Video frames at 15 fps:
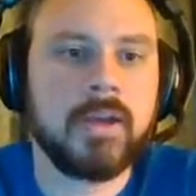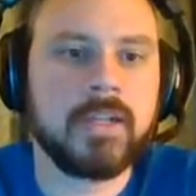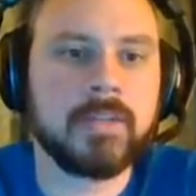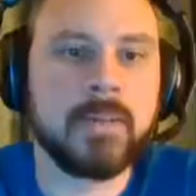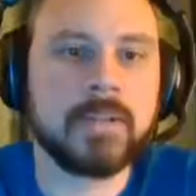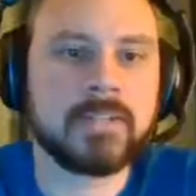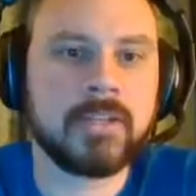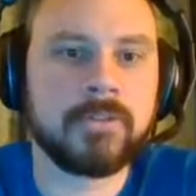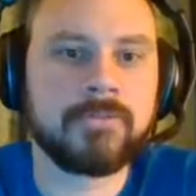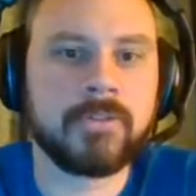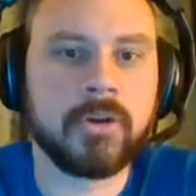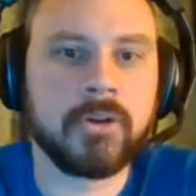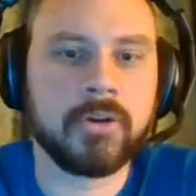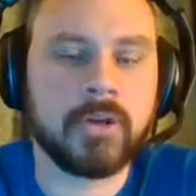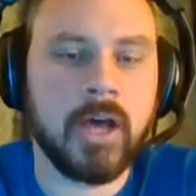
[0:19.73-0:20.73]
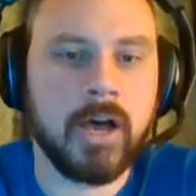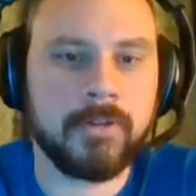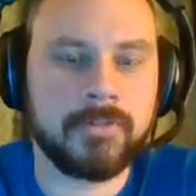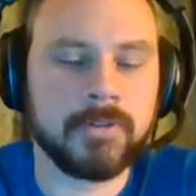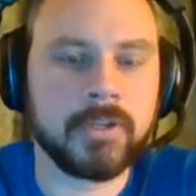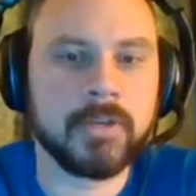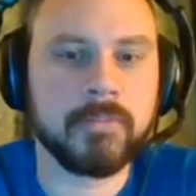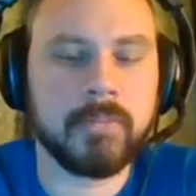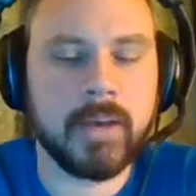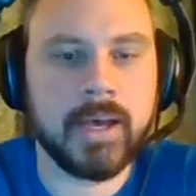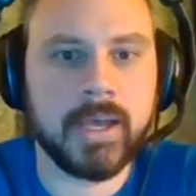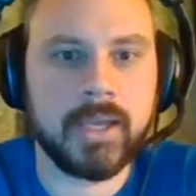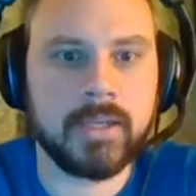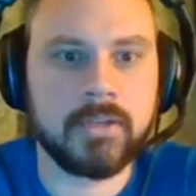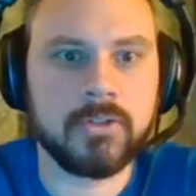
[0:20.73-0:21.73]
Demacia and Freljord often
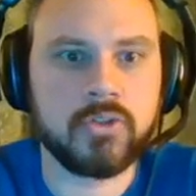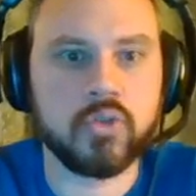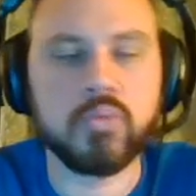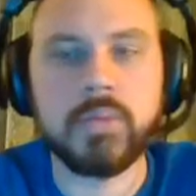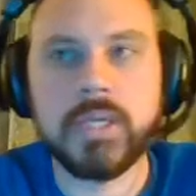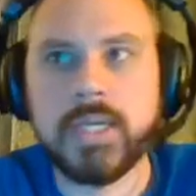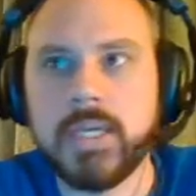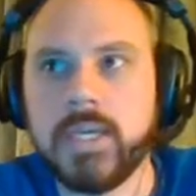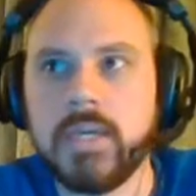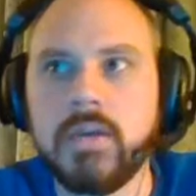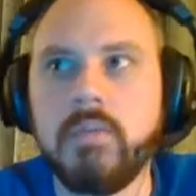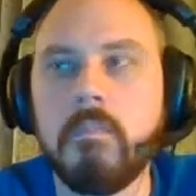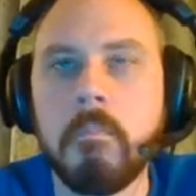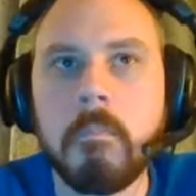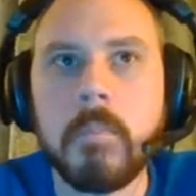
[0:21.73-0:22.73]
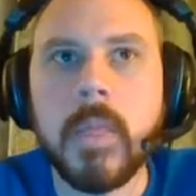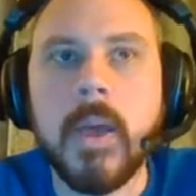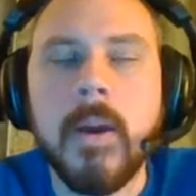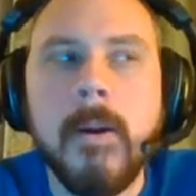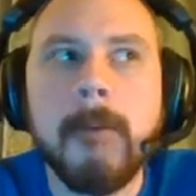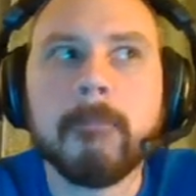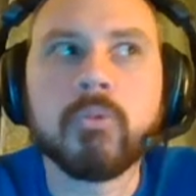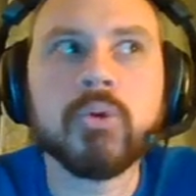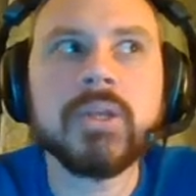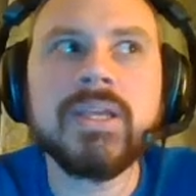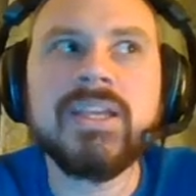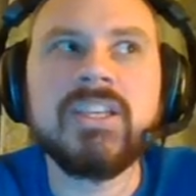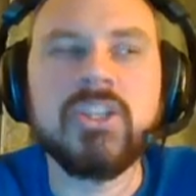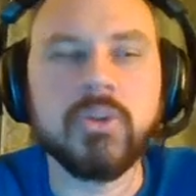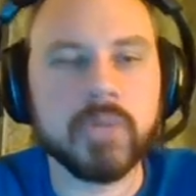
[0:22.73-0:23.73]
combine to be pretty
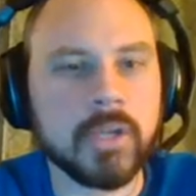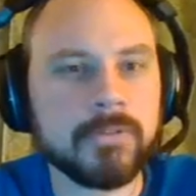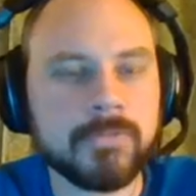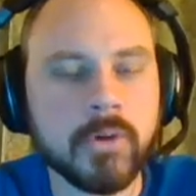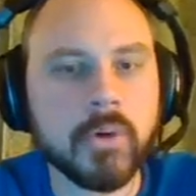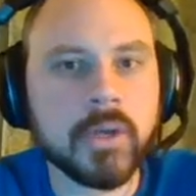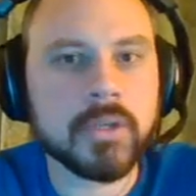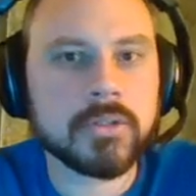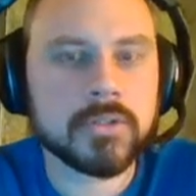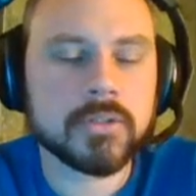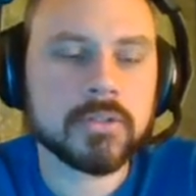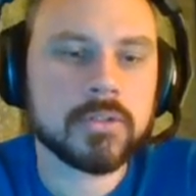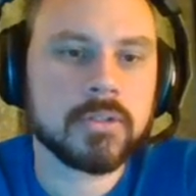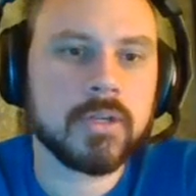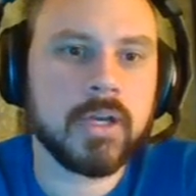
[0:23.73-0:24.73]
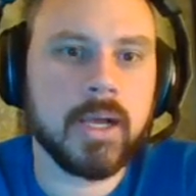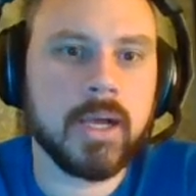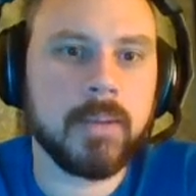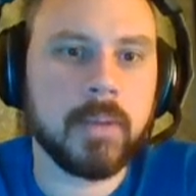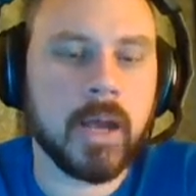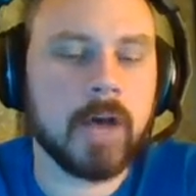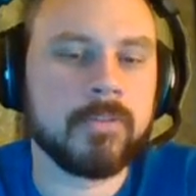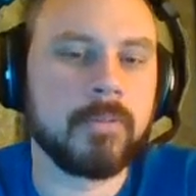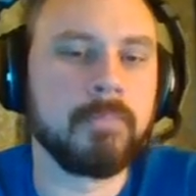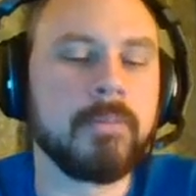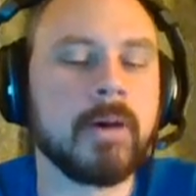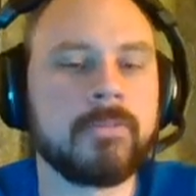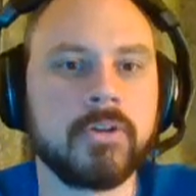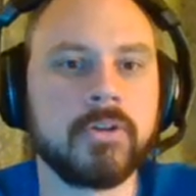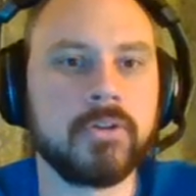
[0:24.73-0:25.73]
unit-focused, often
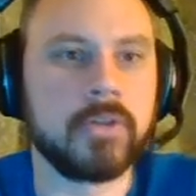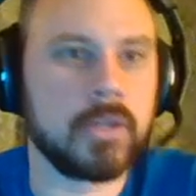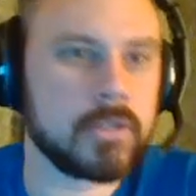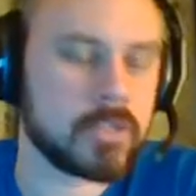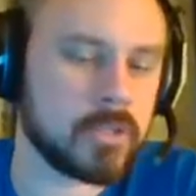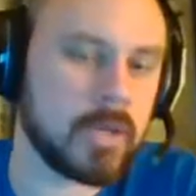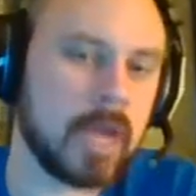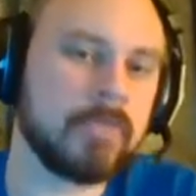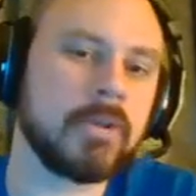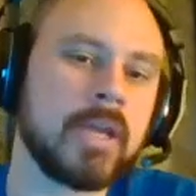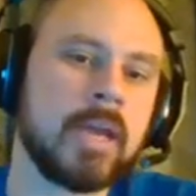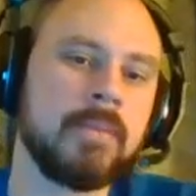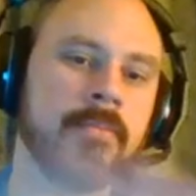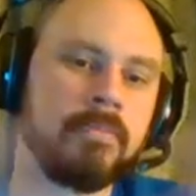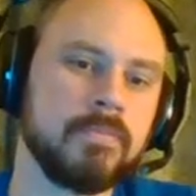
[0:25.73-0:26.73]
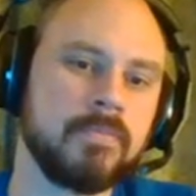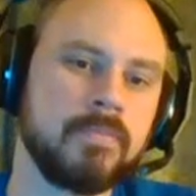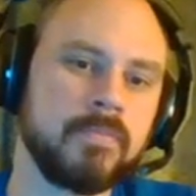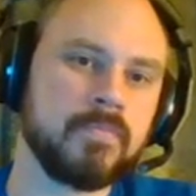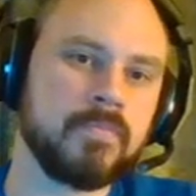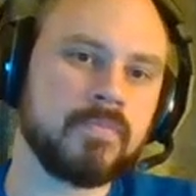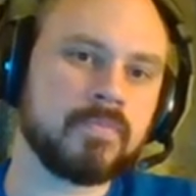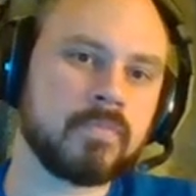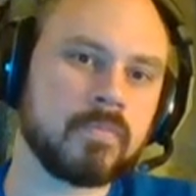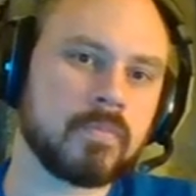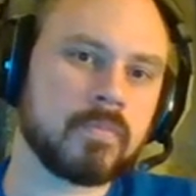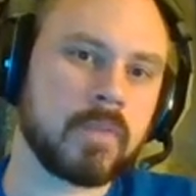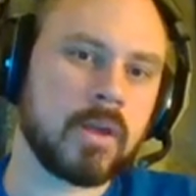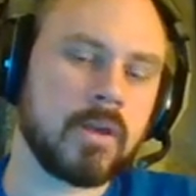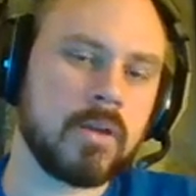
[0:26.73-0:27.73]
buffing units. So every game,
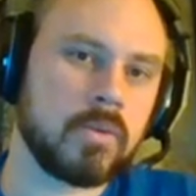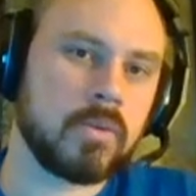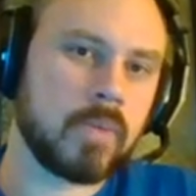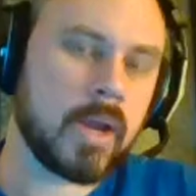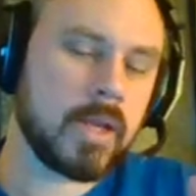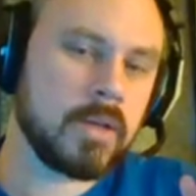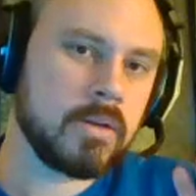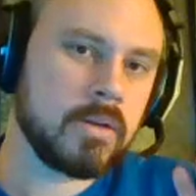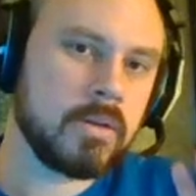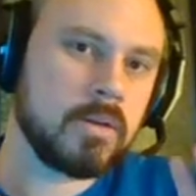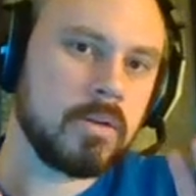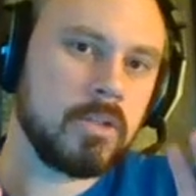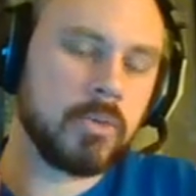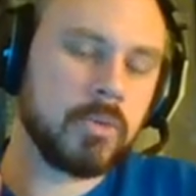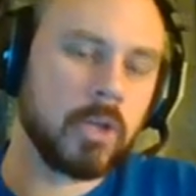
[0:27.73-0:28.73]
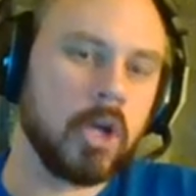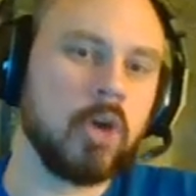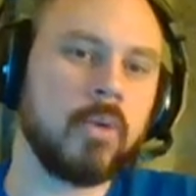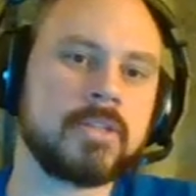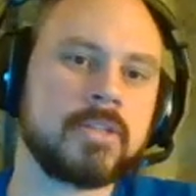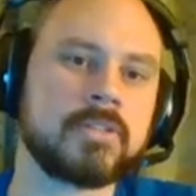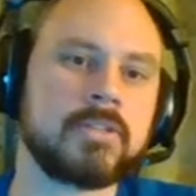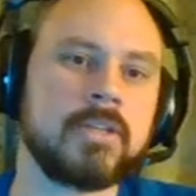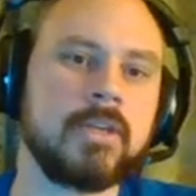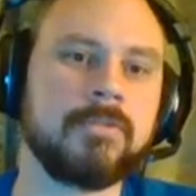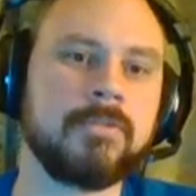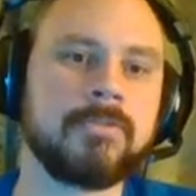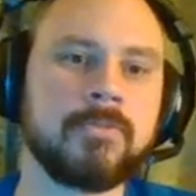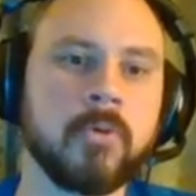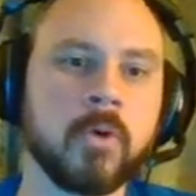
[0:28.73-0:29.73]
right, you will always see
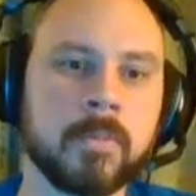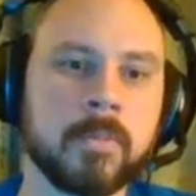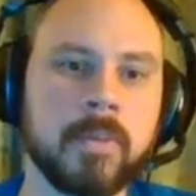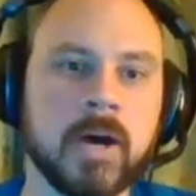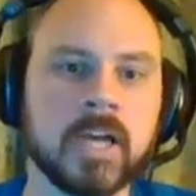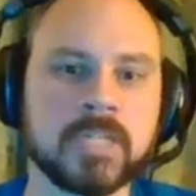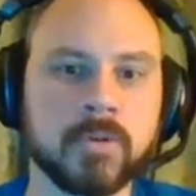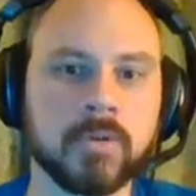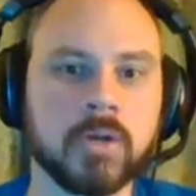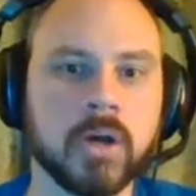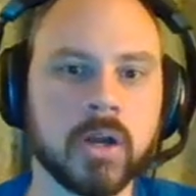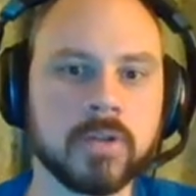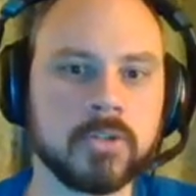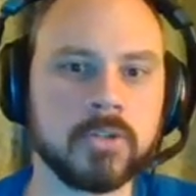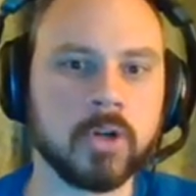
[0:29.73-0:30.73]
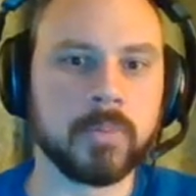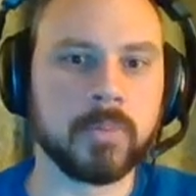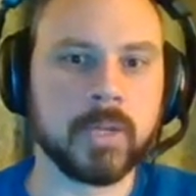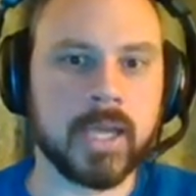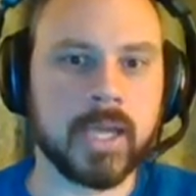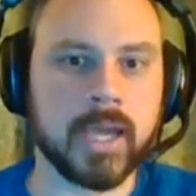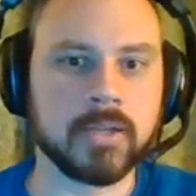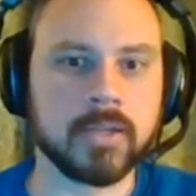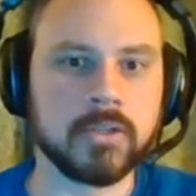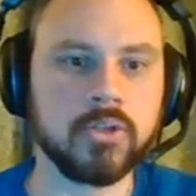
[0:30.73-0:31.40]
4 possible cards in your opening hand.